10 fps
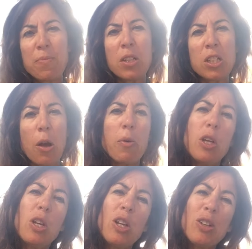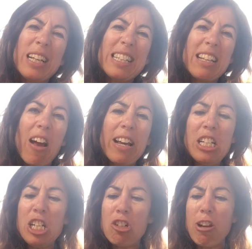So you can look at
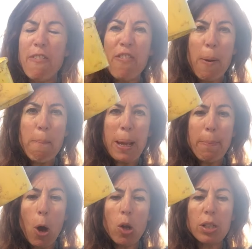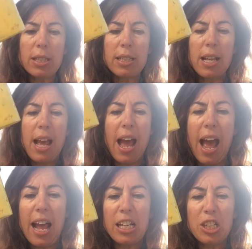size, you can try and find big pots
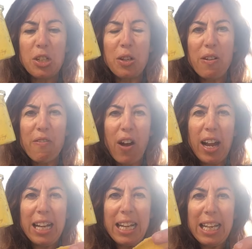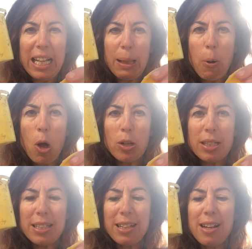and you can find little
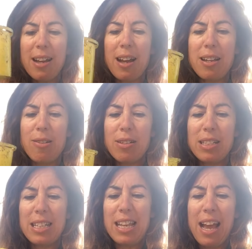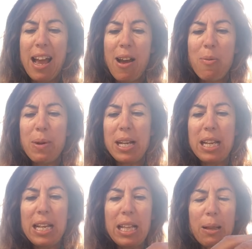pots, and you can see how many
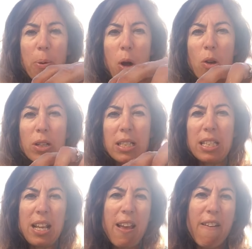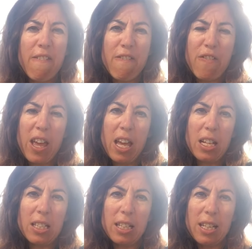little pots fit
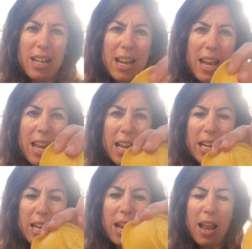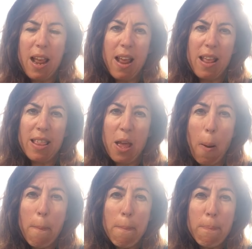in
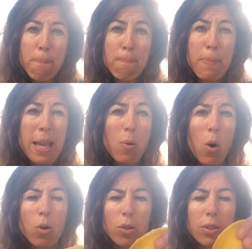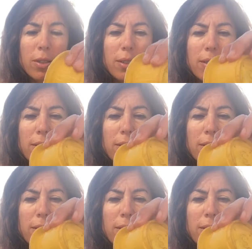the big ones.